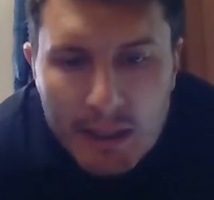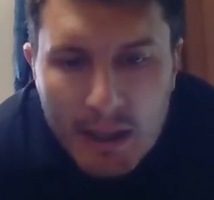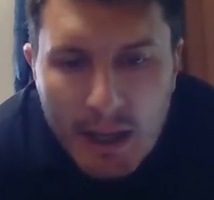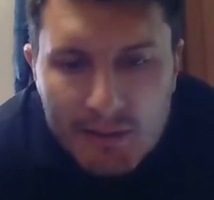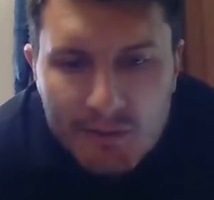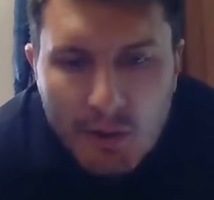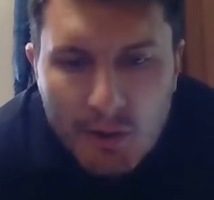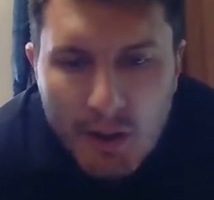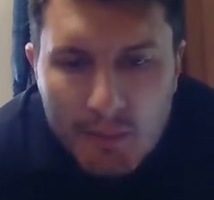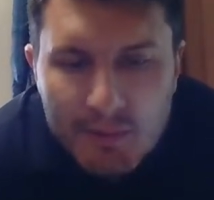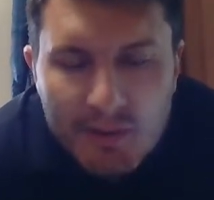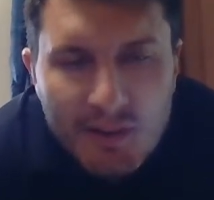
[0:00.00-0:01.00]
I start
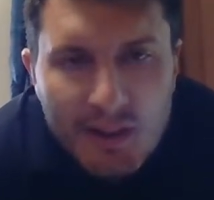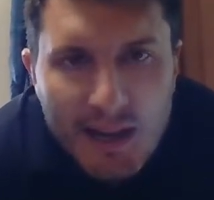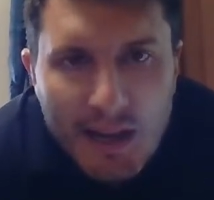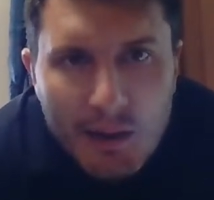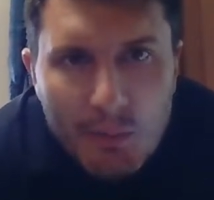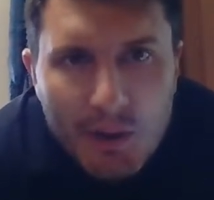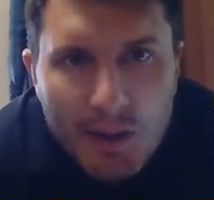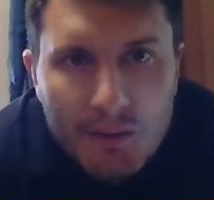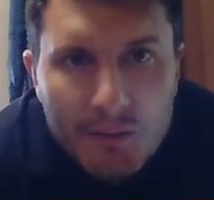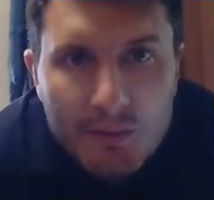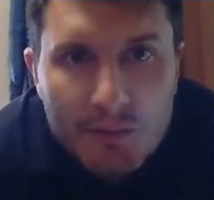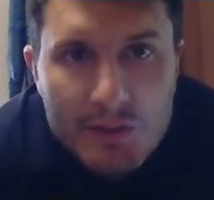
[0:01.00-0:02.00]
up, just to let anyone
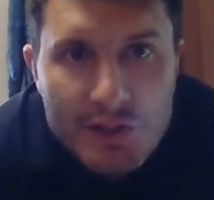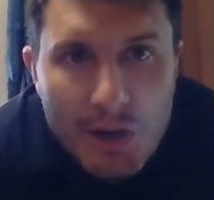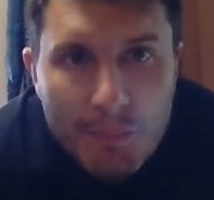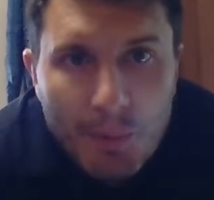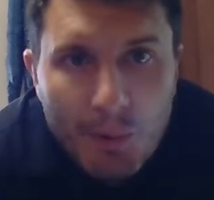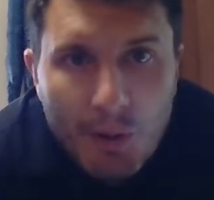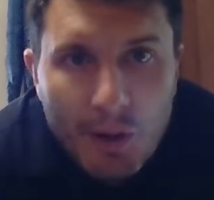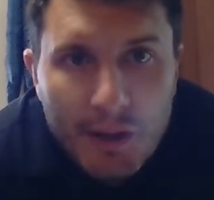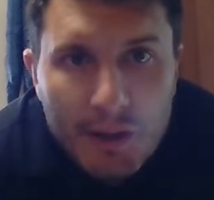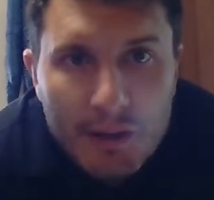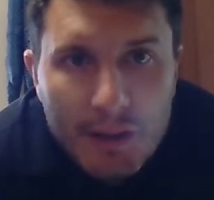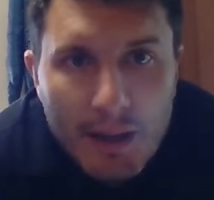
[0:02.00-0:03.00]
else jump
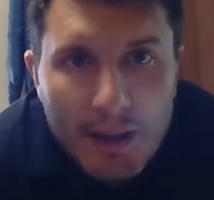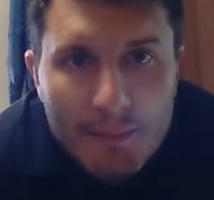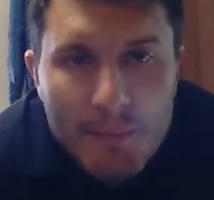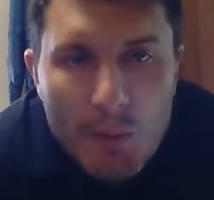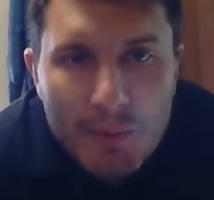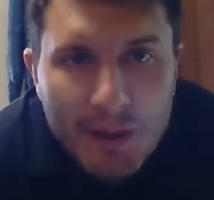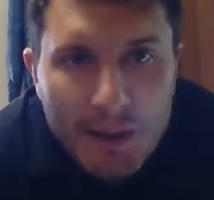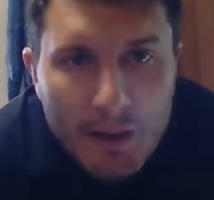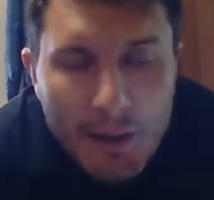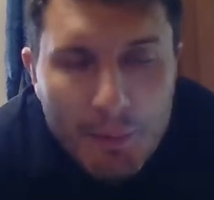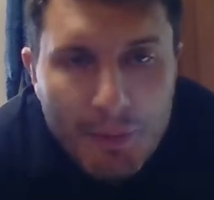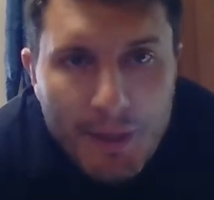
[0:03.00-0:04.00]
on. I'm hoping to get a
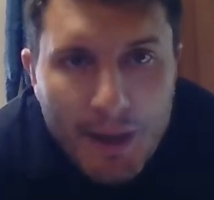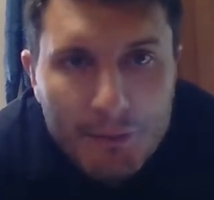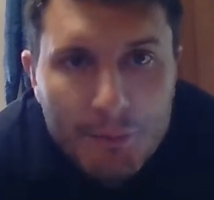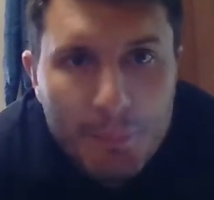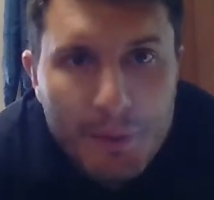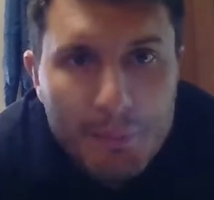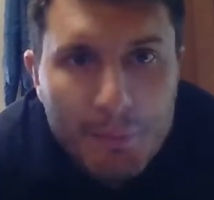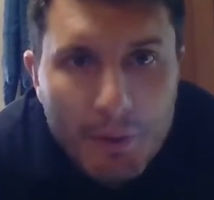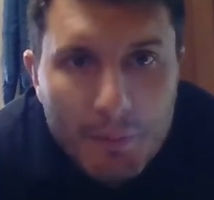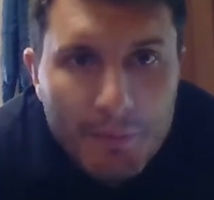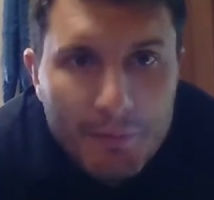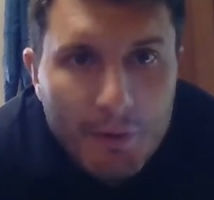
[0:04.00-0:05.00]
couple thousand people
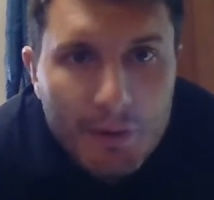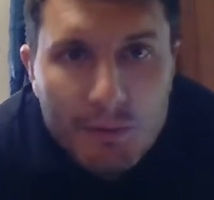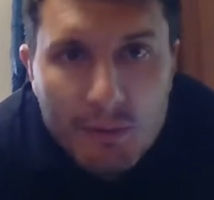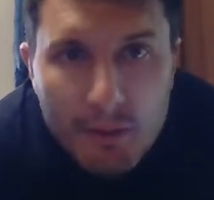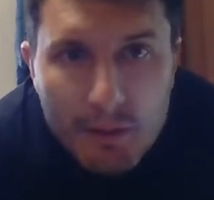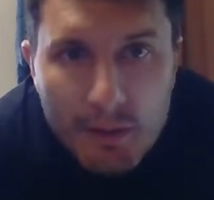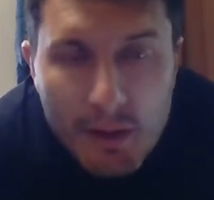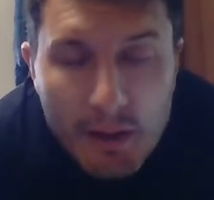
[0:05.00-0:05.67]
on before I start.